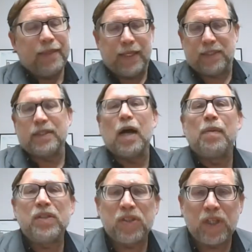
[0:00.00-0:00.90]
This is how
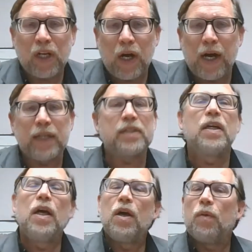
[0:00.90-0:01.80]
much it's going to cost.
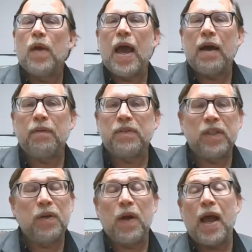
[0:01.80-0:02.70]
We have
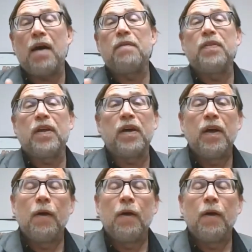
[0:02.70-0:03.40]
to have the